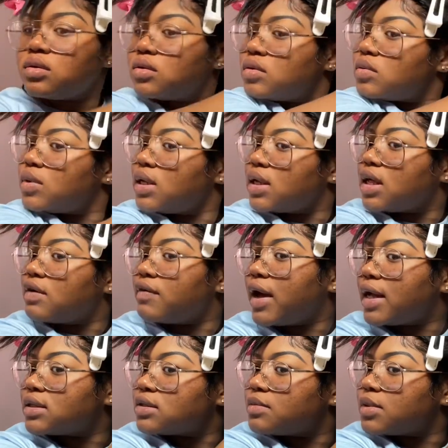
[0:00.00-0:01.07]
we love
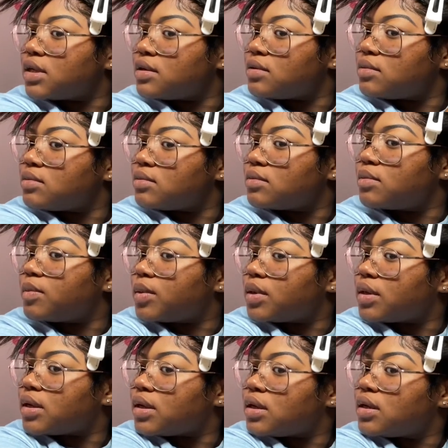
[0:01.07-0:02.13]
Got To Be,
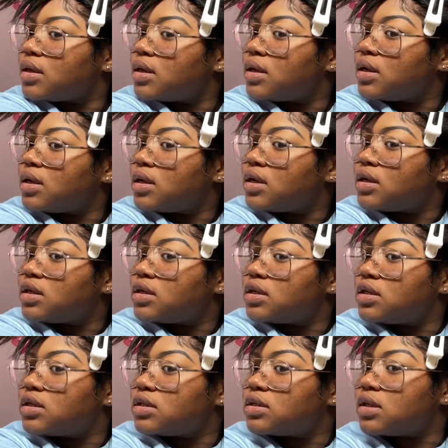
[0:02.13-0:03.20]
but
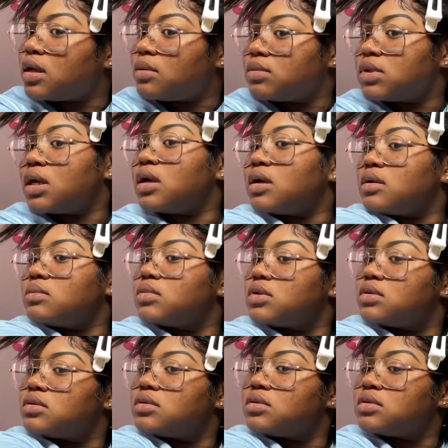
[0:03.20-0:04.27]
sometimes,
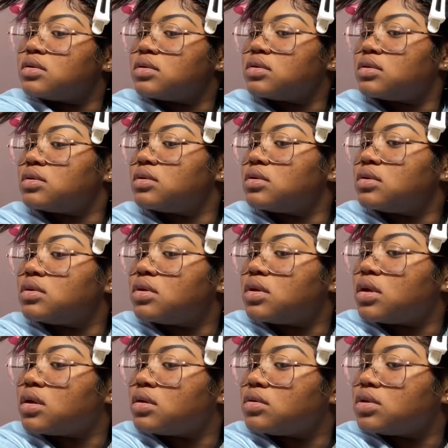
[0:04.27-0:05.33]
you
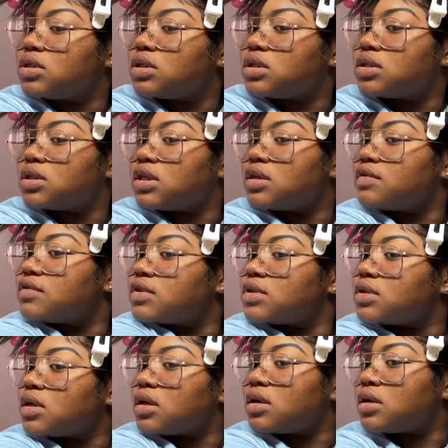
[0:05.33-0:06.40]
know, she just gives
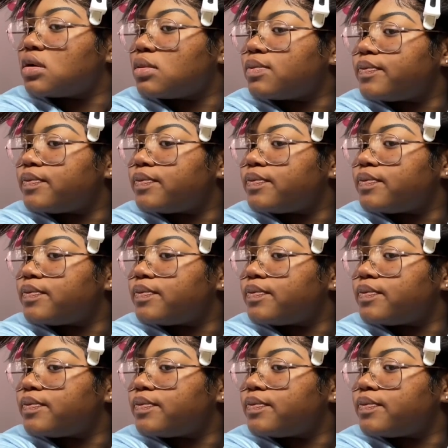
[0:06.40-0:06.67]
a